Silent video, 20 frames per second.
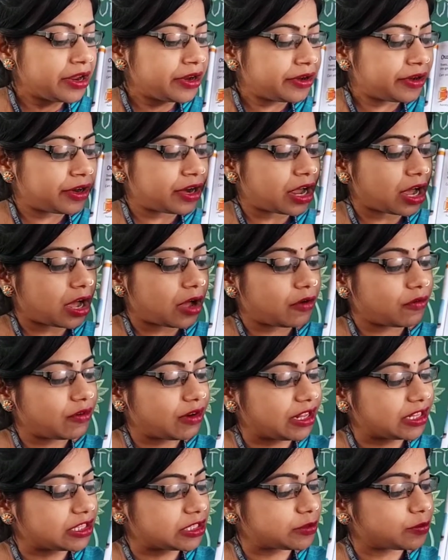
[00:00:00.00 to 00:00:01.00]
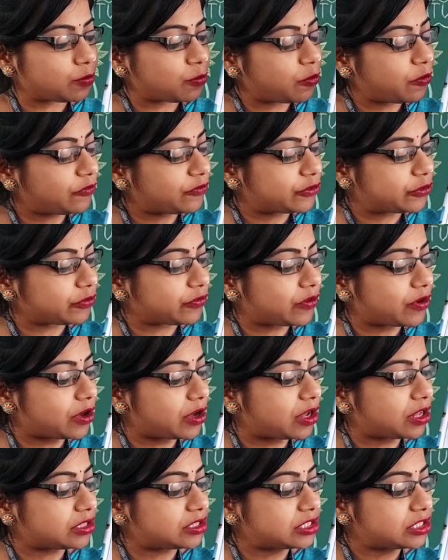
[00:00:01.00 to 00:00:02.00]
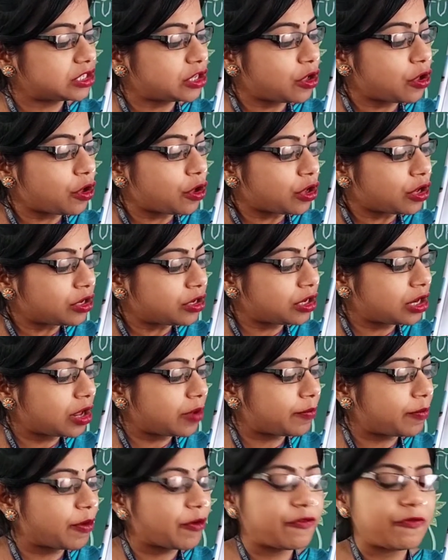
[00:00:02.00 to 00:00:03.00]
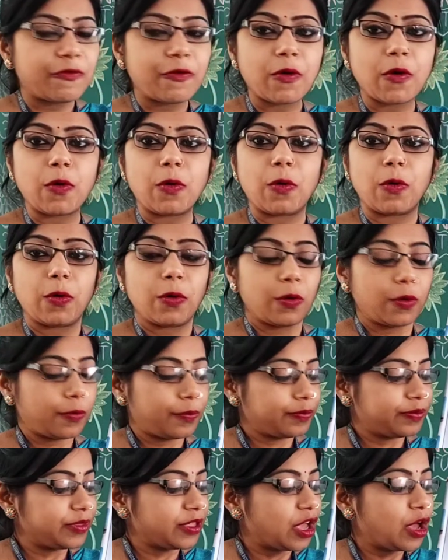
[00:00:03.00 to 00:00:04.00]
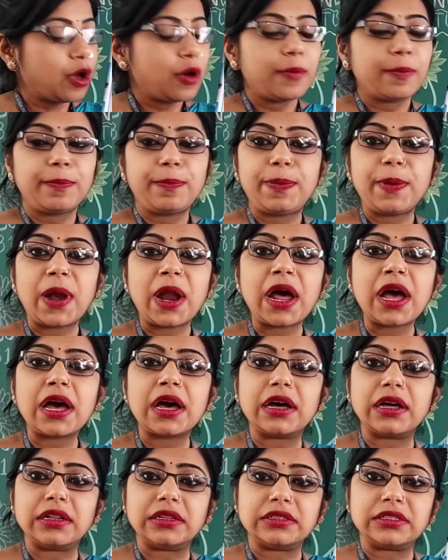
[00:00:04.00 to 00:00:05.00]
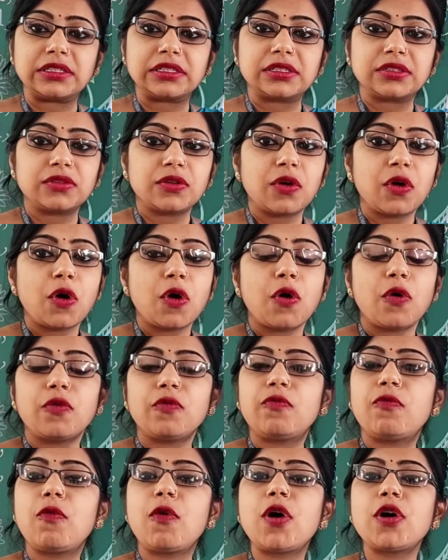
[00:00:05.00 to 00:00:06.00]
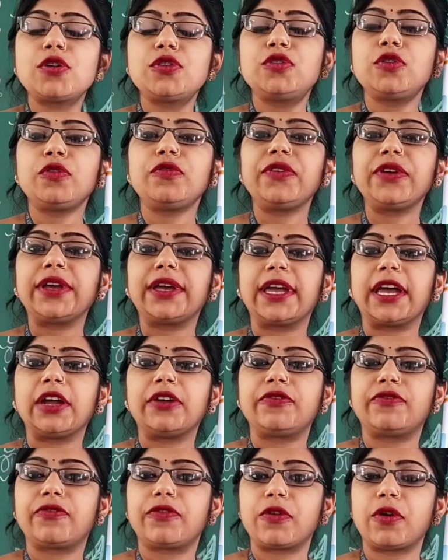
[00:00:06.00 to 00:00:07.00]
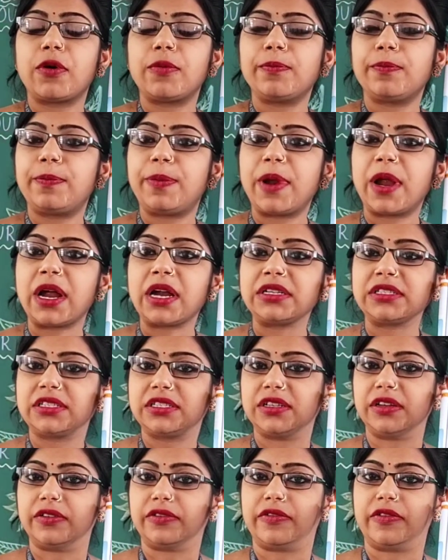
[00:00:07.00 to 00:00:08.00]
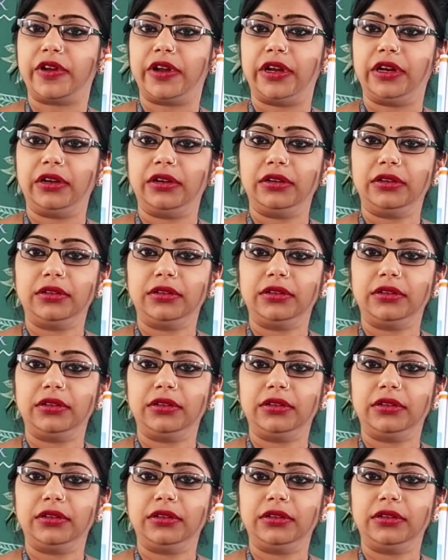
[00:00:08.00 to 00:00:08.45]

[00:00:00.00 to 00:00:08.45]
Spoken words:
Now let's move towards number 4. Plants. What do we get from plants, children?